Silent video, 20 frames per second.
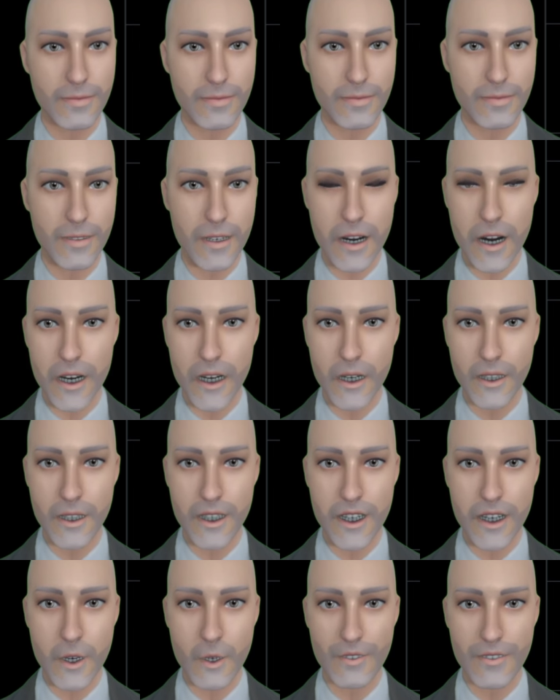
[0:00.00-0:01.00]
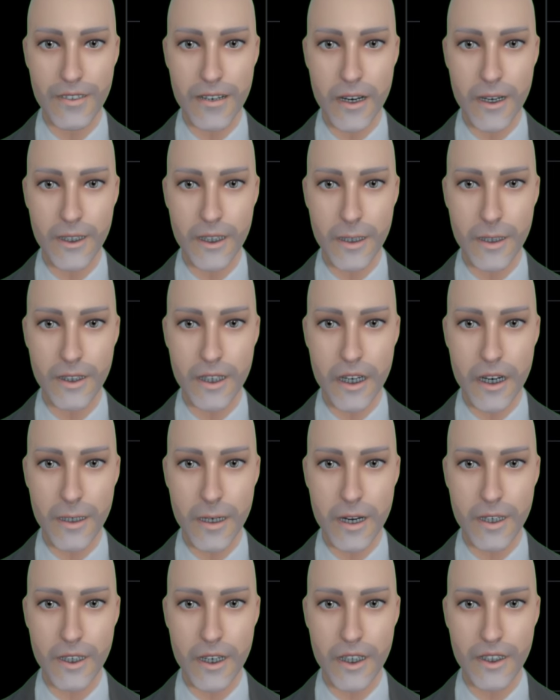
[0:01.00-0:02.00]
Got a whole bunch of new videos coming down the
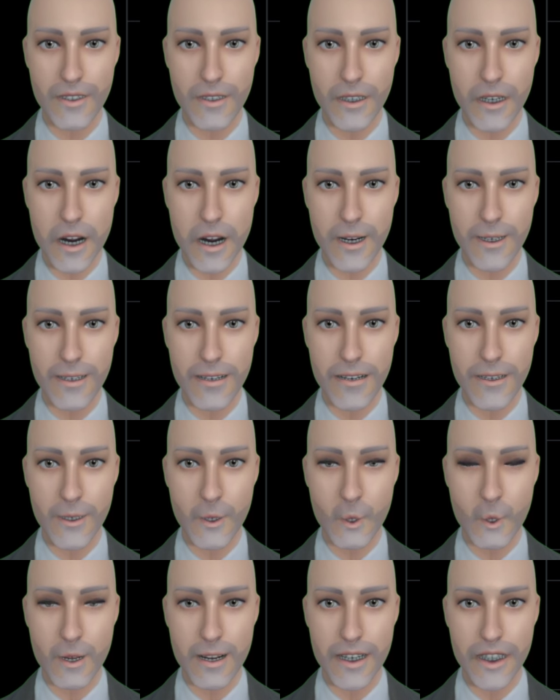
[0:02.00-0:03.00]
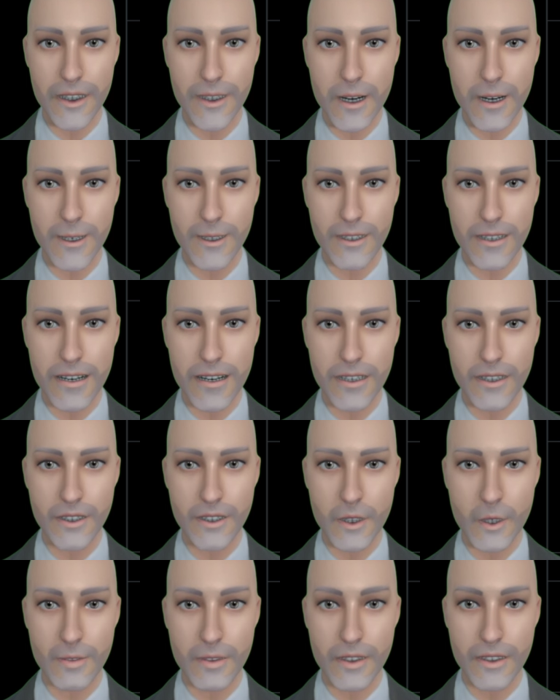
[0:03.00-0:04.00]
pipeline for you guys as well, so stay
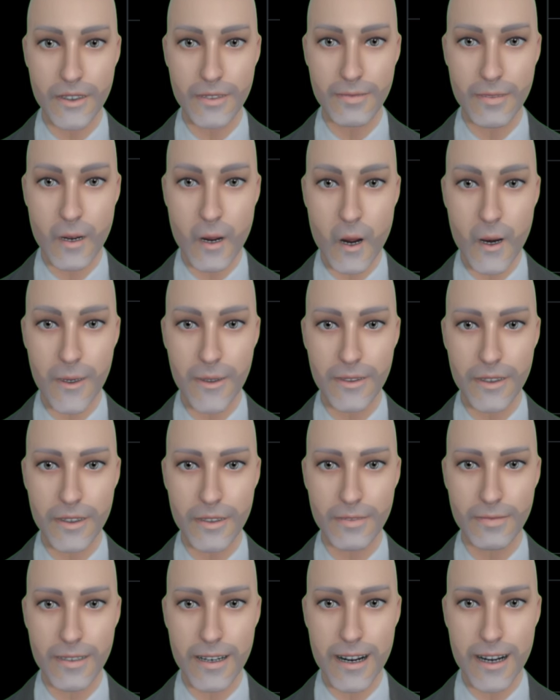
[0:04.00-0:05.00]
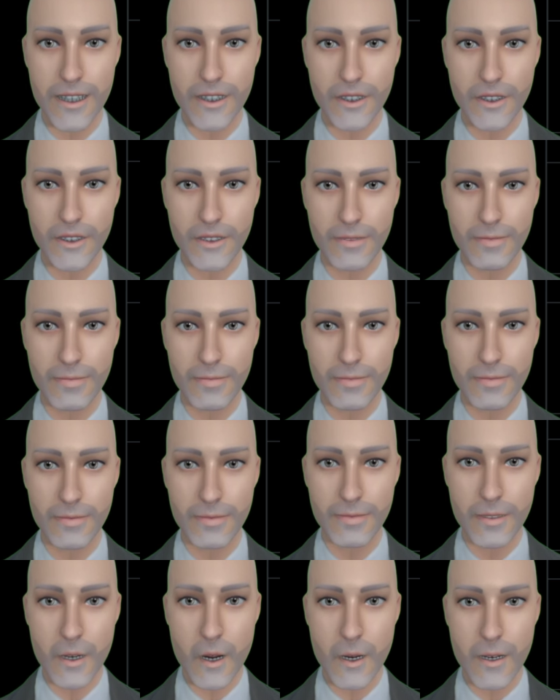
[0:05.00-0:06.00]
tuned for that.
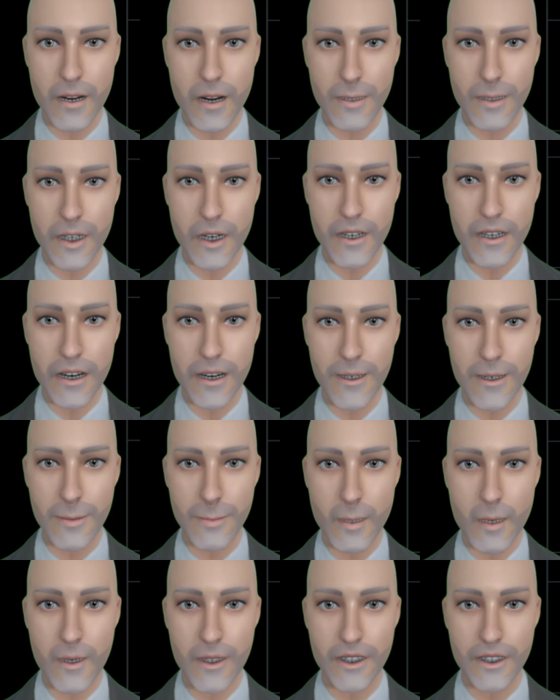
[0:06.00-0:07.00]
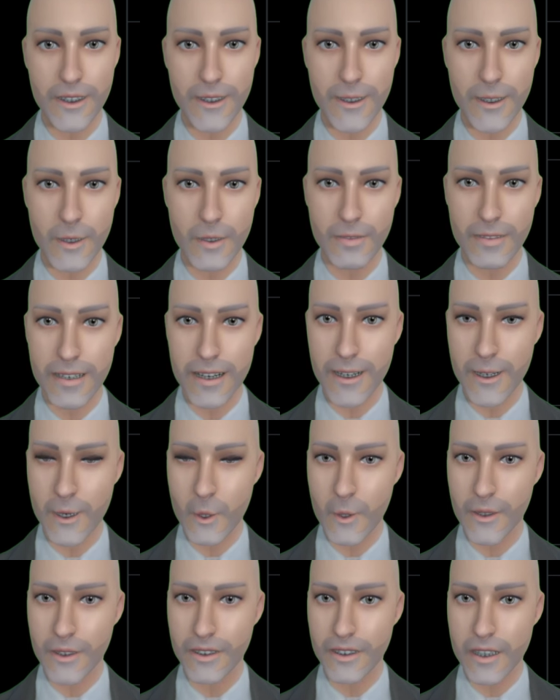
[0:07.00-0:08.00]
I'll be uploading this report as soon as
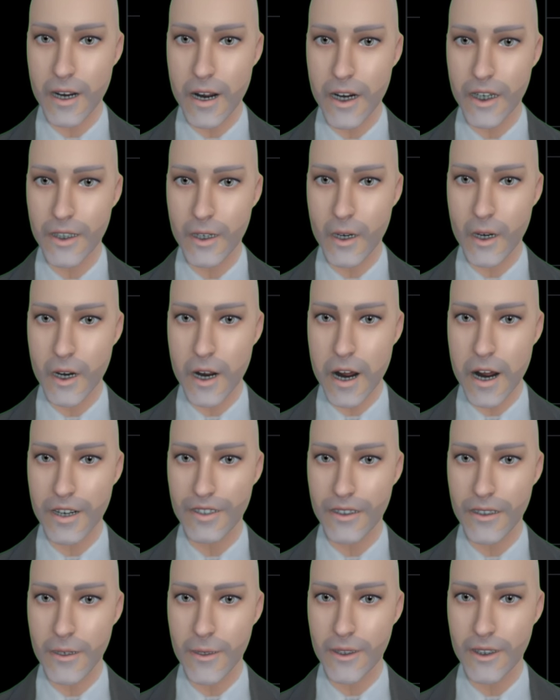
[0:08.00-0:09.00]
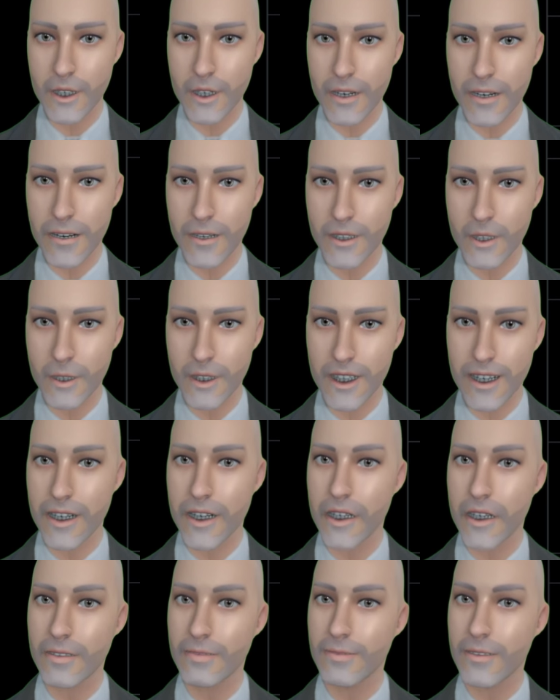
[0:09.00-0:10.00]
we're done live here to the YouTube channel.
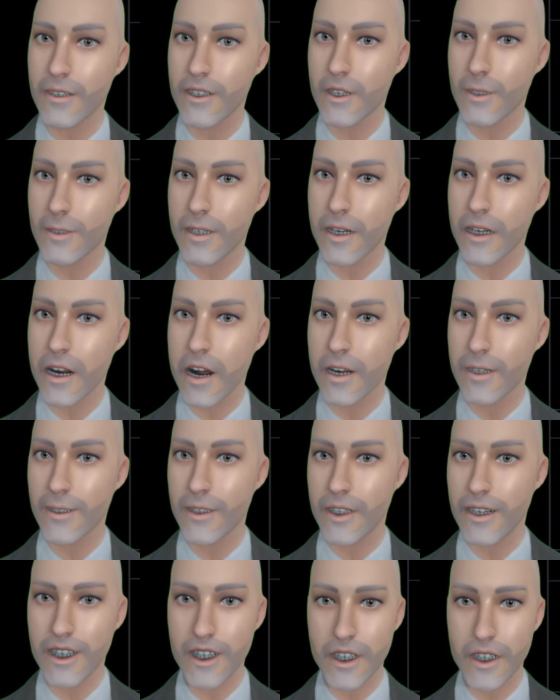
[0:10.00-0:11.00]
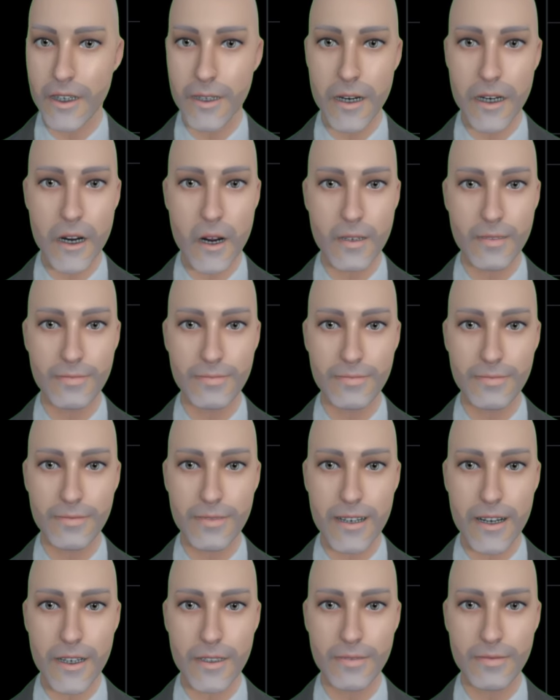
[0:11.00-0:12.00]
Again, that's youtube.com/Nemico
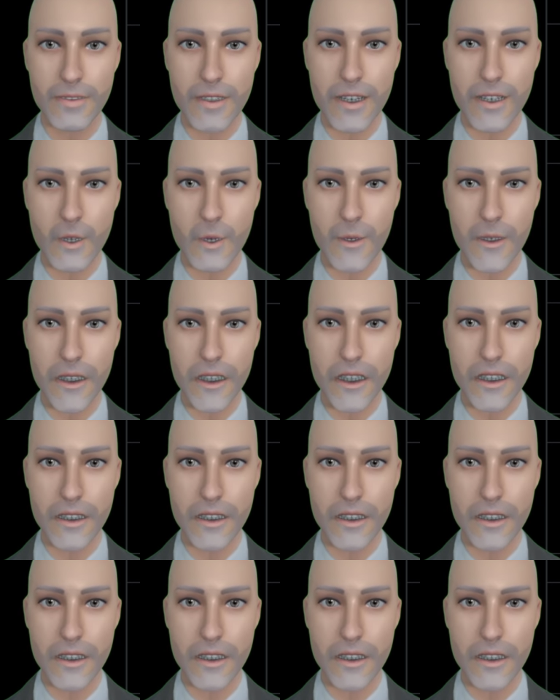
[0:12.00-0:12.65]
Network.